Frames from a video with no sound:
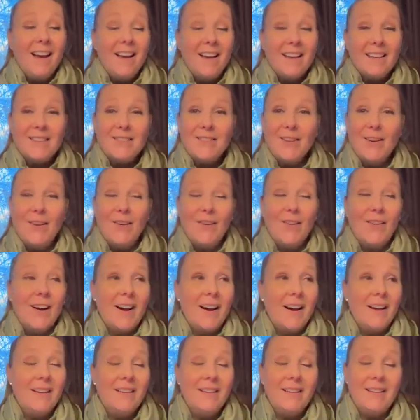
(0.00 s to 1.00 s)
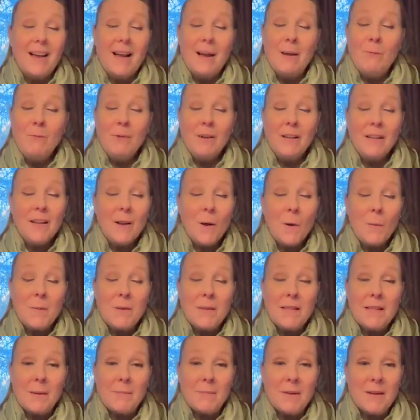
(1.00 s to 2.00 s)
So I'm really
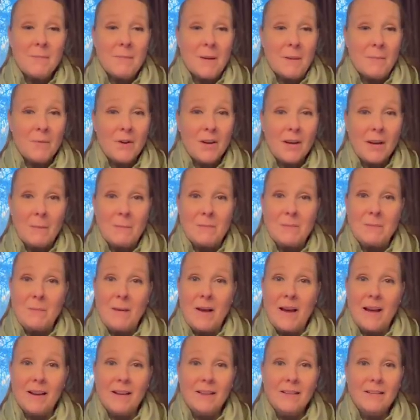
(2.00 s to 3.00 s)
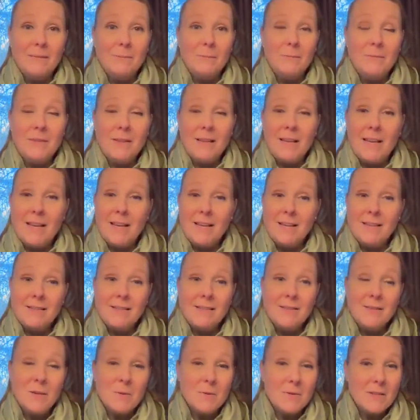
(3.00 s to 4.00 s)
hoping that my memory comes back. Ladies,
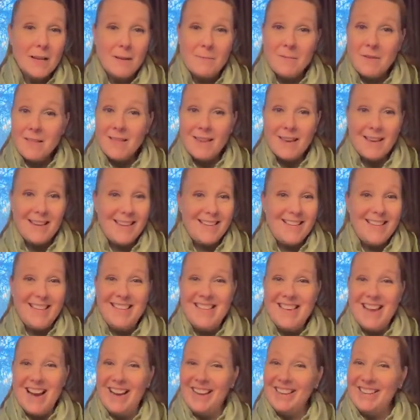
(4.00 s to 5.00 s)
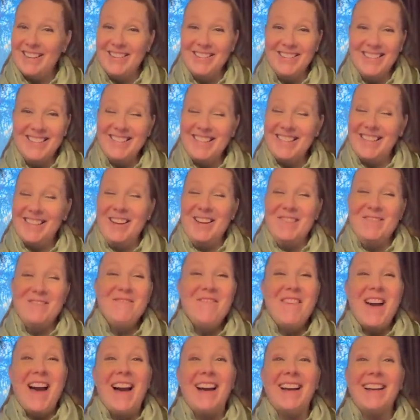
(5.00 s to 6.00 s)
don't tell me that it is not going to come
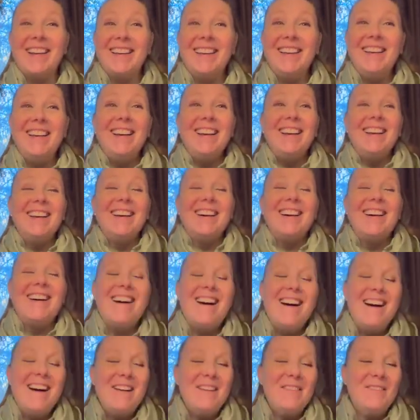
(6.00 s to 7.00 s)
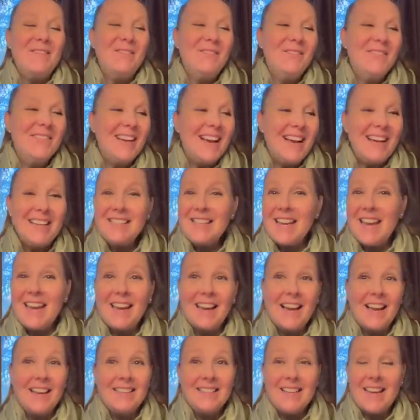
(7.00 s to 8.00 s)
back. I
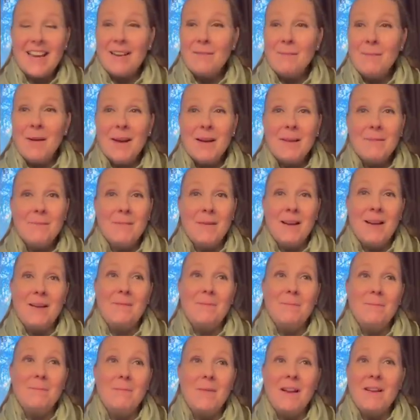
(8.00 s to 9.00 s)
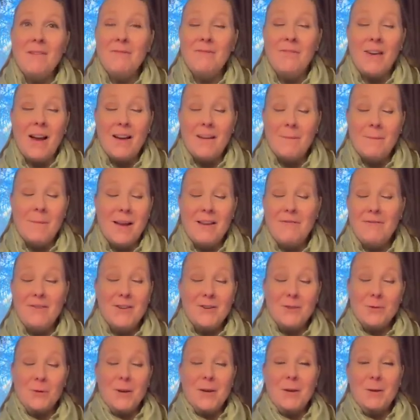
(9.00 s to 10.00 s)
take my
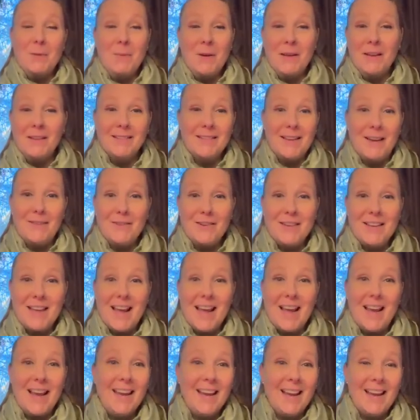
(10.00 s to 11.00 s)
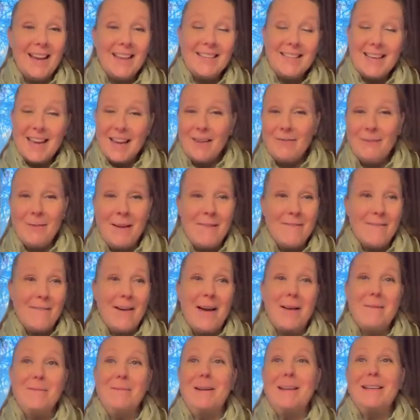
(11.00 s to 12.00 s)
fish oil pills every day. I take my
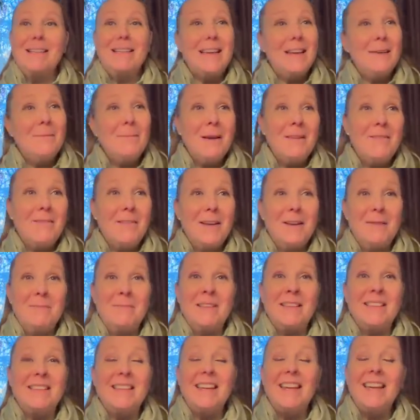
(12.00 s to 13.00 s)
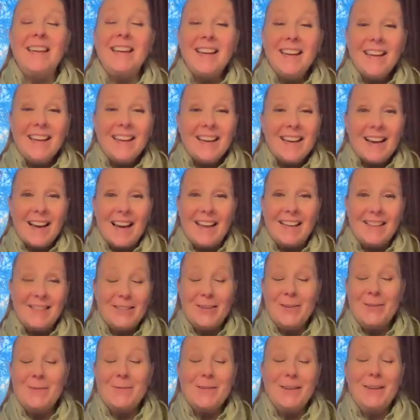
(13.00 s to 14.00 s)
fiber. I take my vitamin D. I
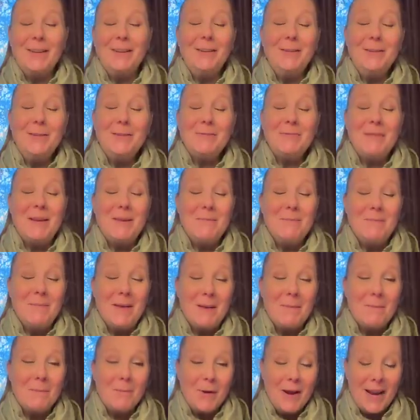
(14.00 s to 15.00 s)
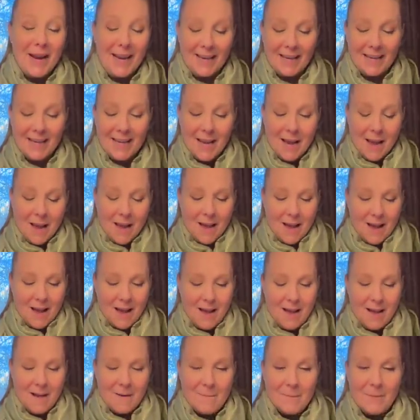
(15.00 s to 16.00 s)
don't want to lose my brain,
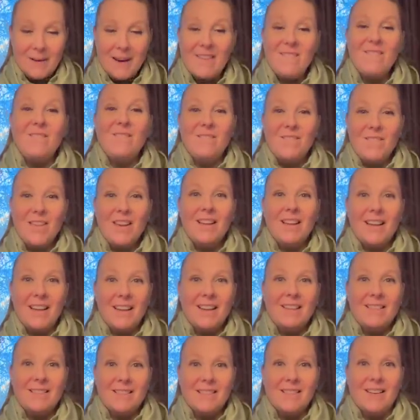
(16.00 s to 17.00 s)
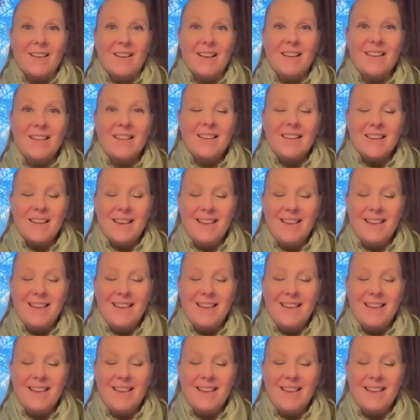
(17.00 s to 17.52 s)
but I feel like it's gone.